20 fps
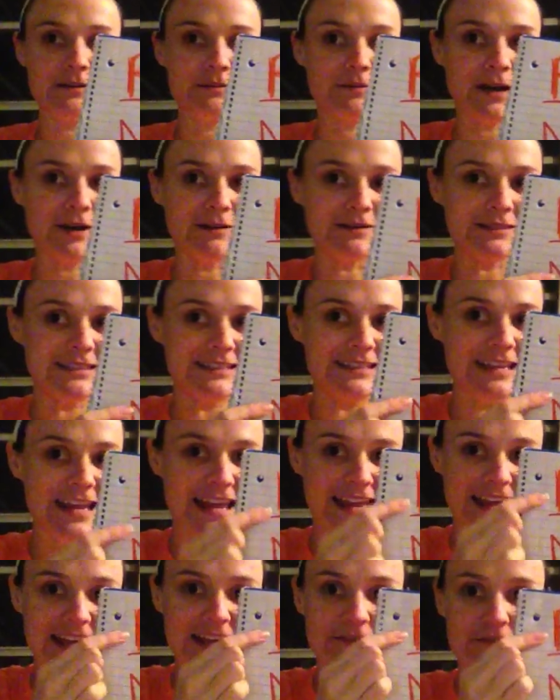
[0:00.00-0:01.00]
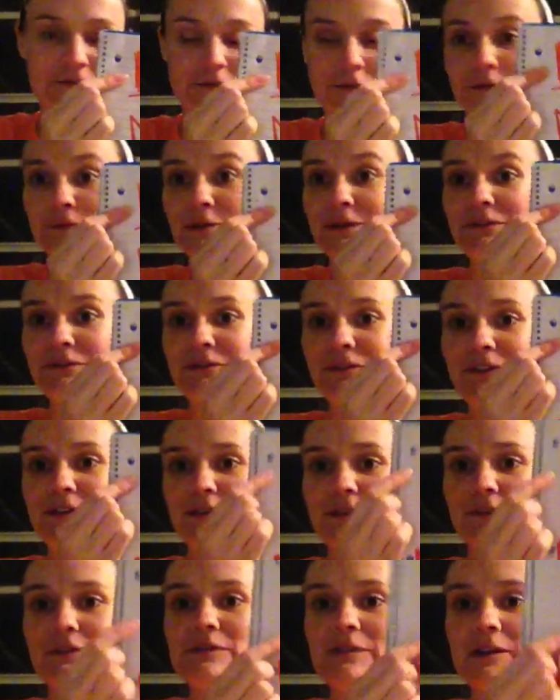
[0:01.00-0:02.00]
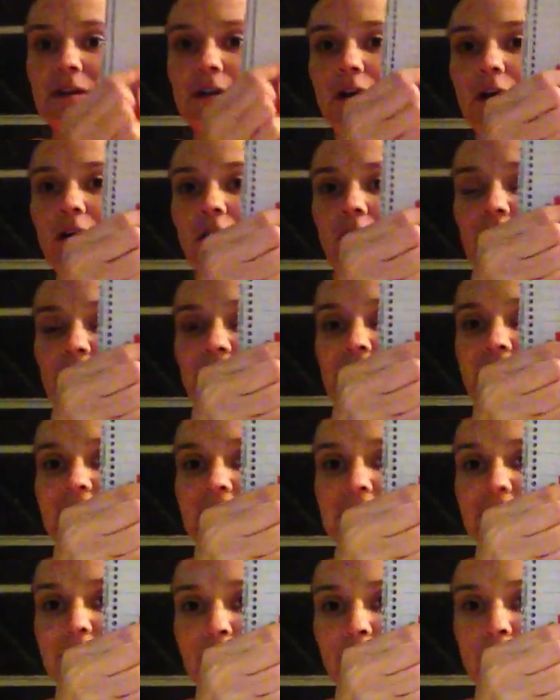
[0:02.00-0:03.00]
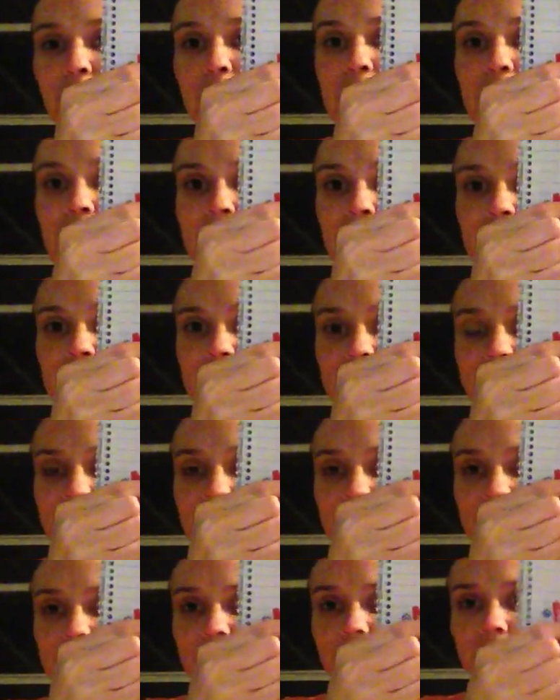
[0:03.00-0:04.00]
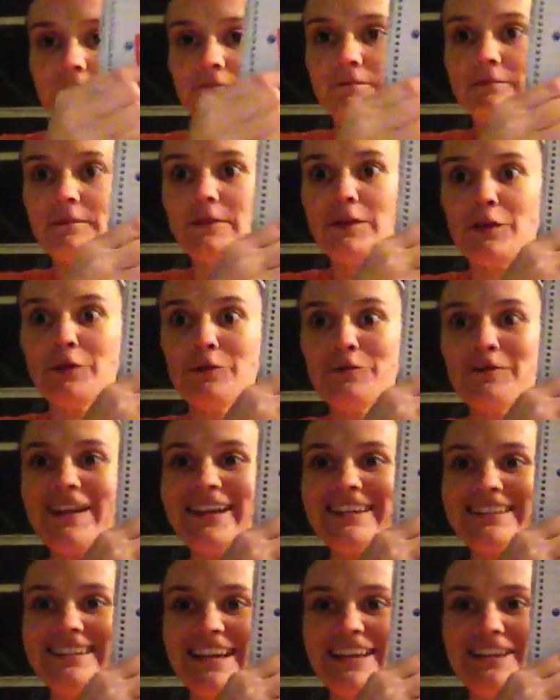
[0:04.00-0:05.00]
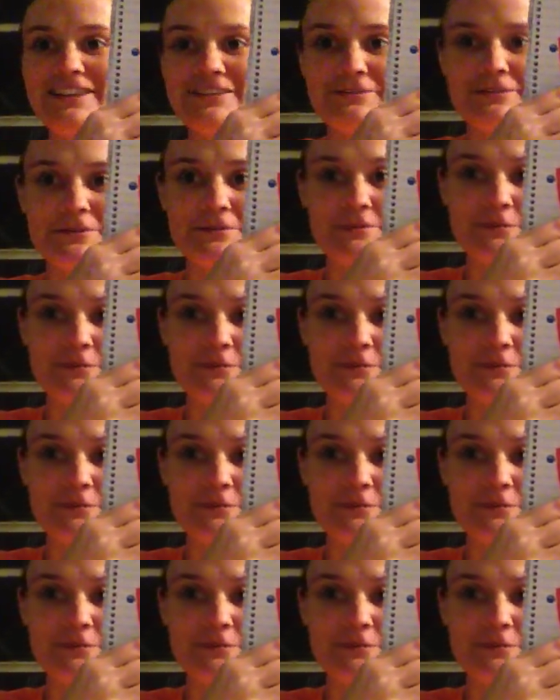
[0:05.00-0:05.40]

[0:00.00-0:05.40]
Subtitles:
about today for review are cube, rectangular